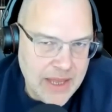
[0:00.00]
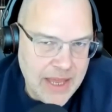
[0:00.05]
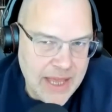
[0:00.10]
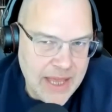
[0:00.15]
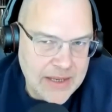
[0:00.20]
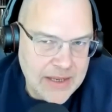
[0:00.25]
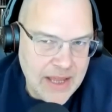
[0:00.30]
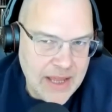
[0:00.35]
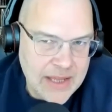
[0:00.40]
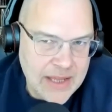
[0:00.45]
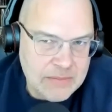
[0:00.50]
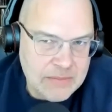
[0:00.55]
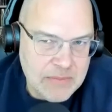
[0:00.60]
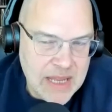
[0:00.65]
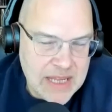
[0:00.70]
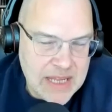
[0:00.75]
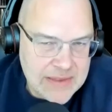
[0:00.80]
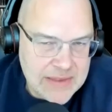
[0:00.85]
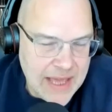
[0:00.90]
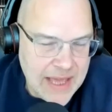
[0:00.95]
And and
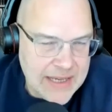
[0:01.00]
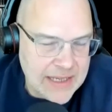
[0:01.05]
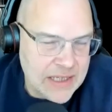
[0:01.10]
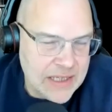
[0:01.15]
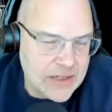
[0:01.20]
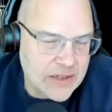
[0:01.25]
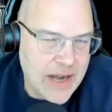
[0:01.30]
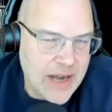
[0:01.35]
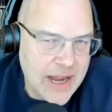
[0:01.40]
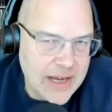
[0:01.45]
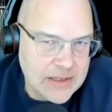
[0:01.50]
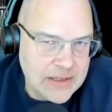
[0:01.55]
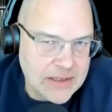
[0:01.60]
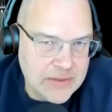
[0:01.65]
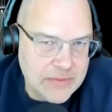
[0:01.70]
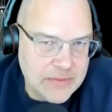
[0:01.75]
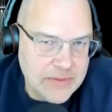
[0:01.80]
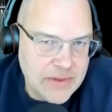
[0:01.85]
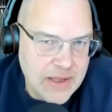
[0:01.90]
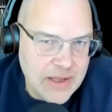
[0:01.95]
make that
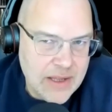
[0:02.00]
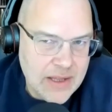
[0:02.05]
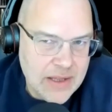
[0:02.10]
interactive.